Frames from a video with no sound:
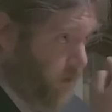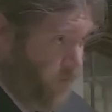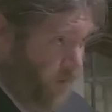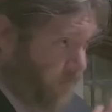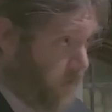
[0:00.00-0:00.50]

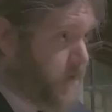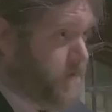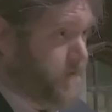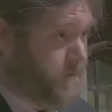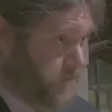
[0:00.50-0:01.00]
on my
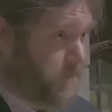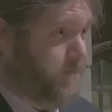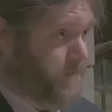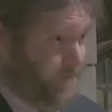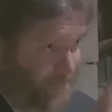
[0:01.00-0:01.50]
face.
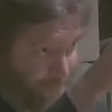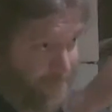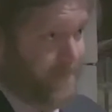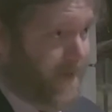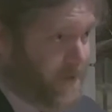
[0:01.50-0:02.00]

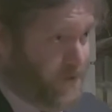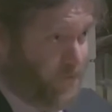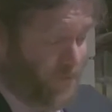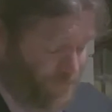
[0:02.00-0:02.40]
Thank you, Jerome.